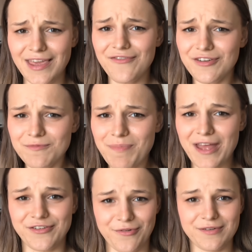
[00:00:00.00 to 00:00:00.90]
even
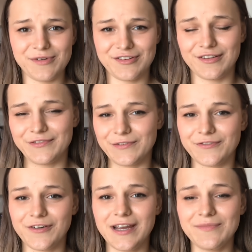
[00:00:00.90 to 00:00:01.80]
better images for
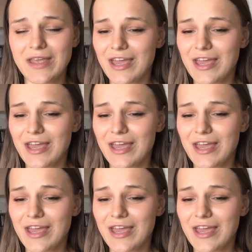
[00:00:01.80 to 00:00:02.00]
free.